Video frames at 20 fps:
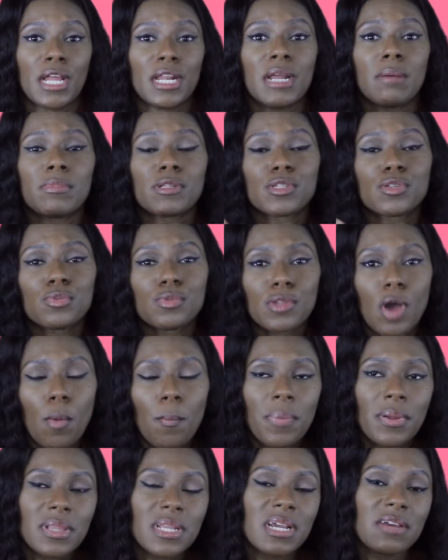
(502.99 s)
Number 2,
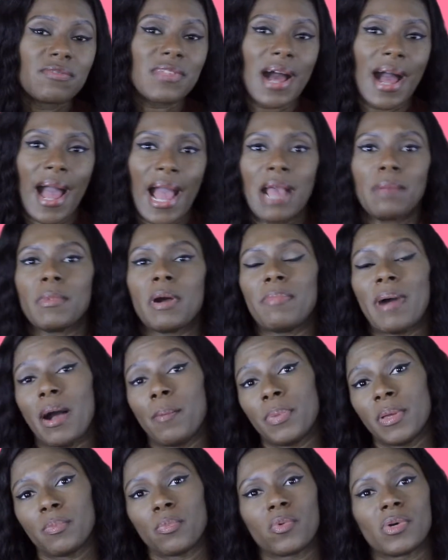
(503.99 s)
don't believe the hype
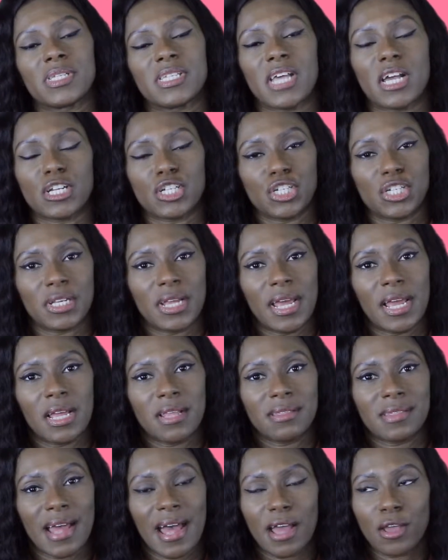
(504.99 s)
about people with Section
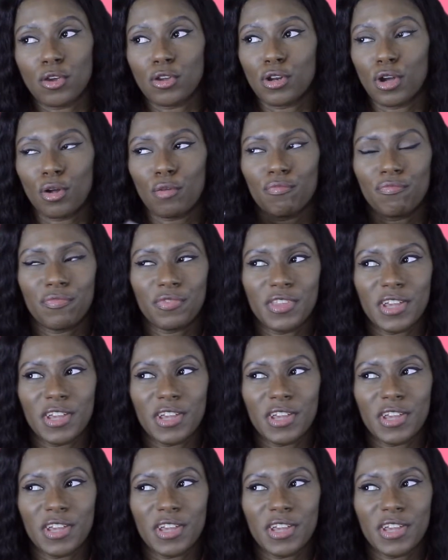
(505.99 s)
8 that, you know,